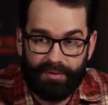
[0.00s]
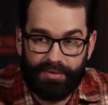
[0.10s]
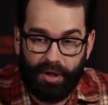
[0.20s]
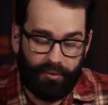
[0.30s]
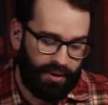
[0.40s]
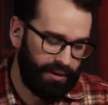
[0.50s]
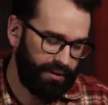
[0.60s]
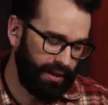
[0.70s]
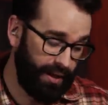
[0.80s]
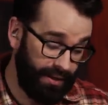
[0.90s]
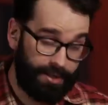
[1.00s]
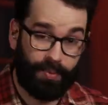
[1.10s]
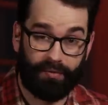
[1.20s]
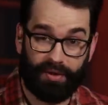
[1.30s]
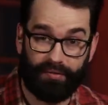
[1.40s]
So, uh, and that's
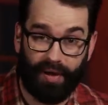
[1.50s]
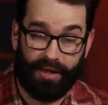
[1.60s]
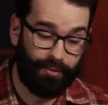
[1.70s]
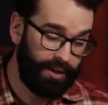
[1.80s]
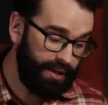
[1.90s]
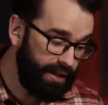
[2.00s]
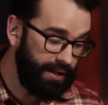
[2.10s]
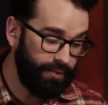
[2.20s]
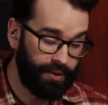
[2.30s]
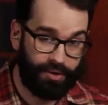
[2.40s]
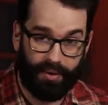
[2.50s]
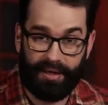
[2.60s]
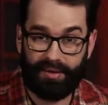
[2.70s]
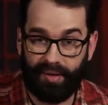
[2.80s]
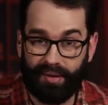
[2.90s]
perfectly fine. You want to eat, you want to do
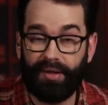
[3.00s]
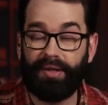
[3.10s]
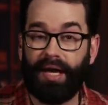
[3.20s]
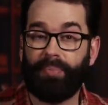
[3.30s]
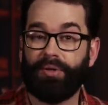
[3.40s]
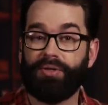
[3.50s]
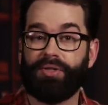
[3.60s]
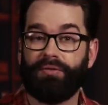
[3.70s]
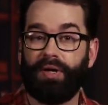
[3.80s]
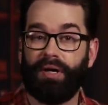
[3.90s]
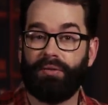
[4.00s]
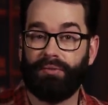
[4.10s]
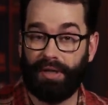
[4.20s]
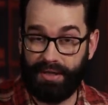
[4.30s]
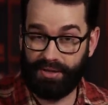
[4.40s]
anything, you got to produce a, a
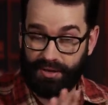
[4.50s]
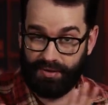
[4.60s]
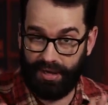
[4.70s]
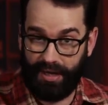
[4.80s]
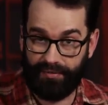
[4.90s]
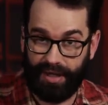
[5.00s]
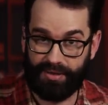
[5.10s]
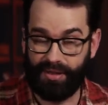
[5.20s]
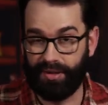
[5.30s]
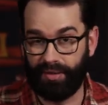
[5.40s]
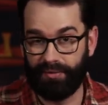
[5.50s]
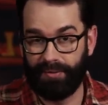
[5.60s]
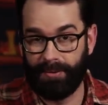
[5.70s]
license and a vaccine card.